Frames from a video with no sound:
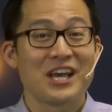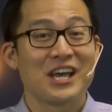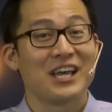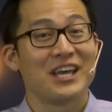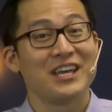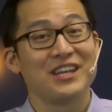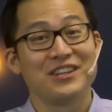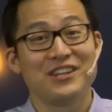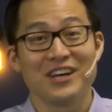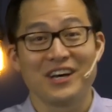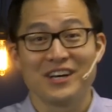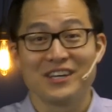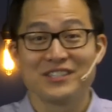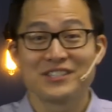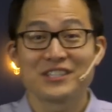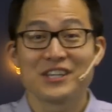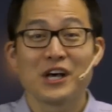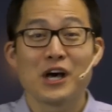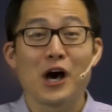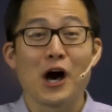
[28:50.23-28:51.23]
He
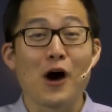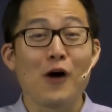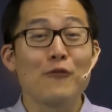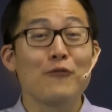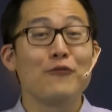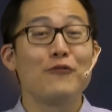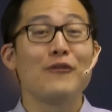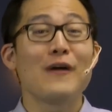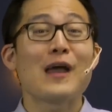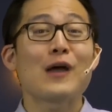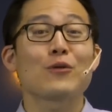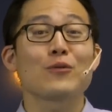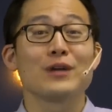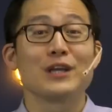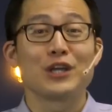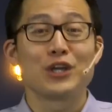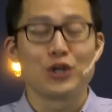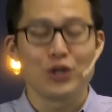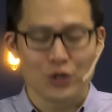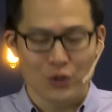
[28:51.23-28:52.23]
does a
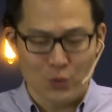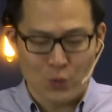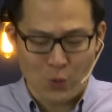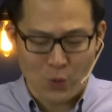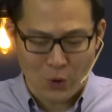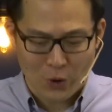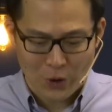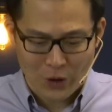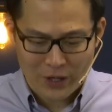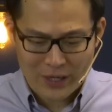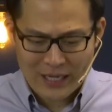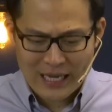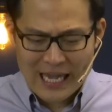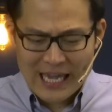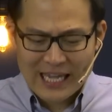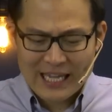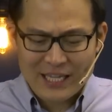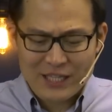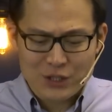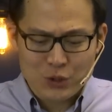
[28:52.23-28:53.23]
very good work.
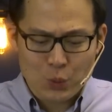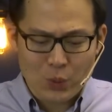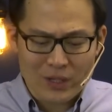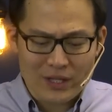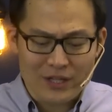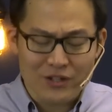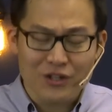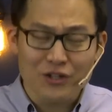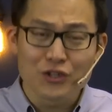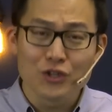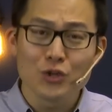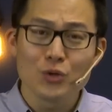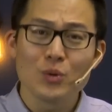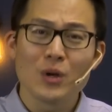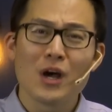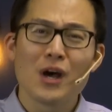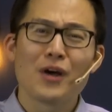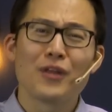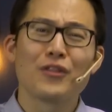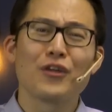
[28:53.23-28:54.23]
He is willing to
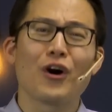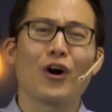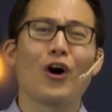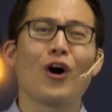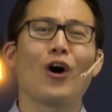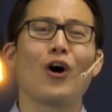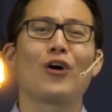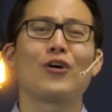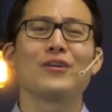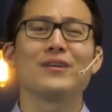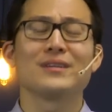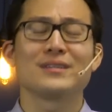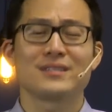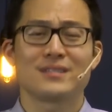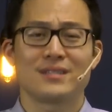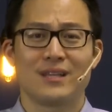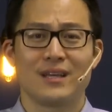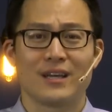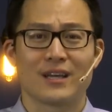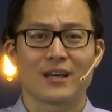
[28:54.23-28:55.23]
do the
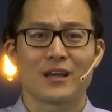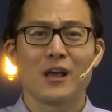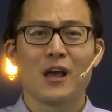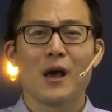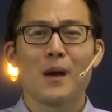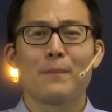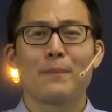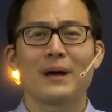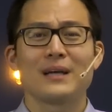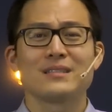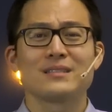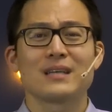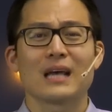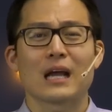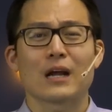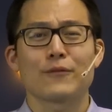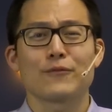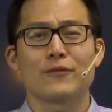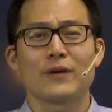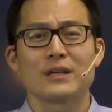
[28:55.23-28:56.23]
hardest thing by
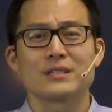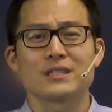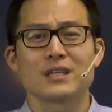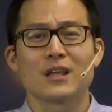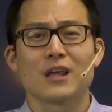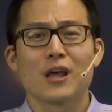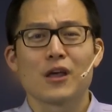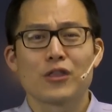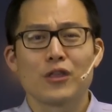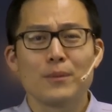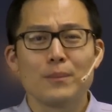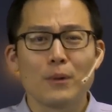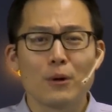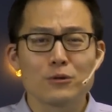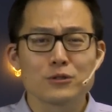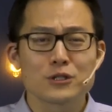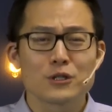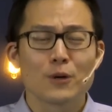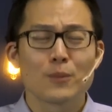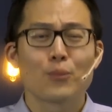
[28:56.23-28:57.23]
sacrificing the
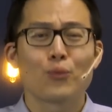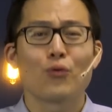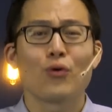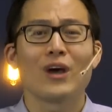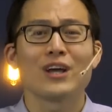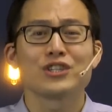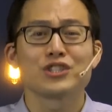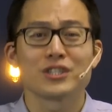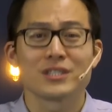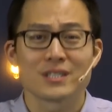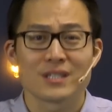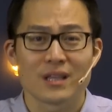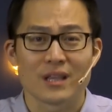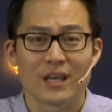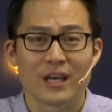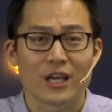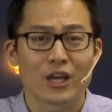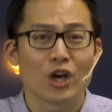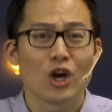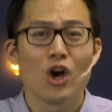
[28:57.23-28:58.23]
most precious
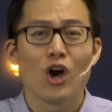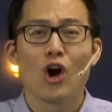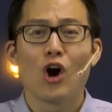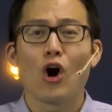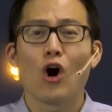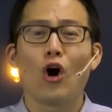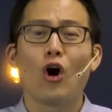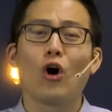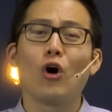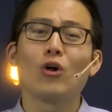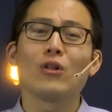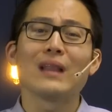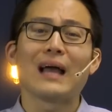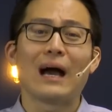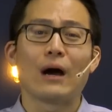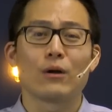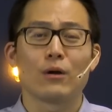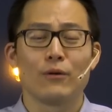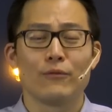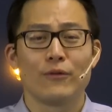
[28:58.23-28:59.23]
thing, all
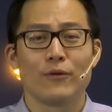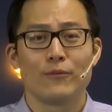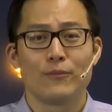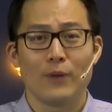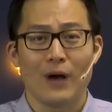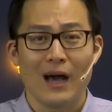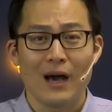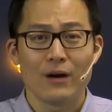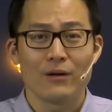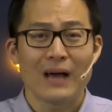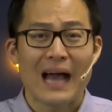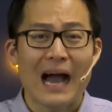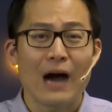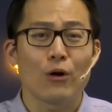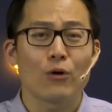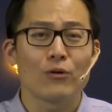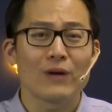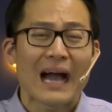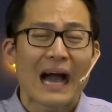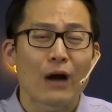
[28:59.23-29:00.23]
out of, out,
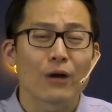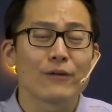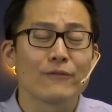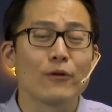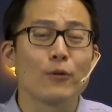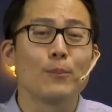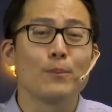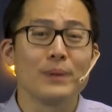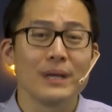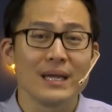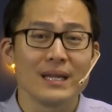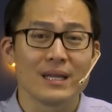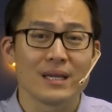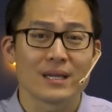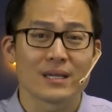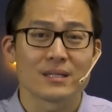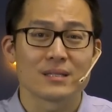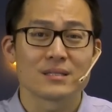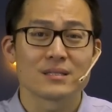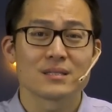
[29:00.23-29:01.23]
out of
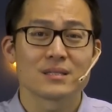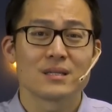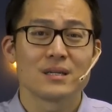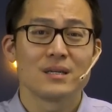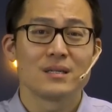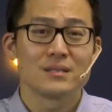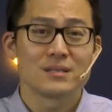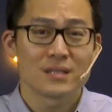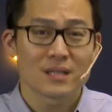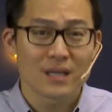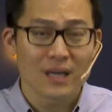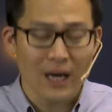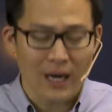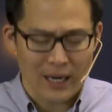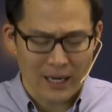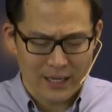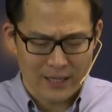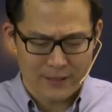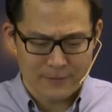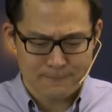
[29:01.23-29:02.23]
obedience to
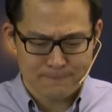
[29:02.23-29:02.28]
God.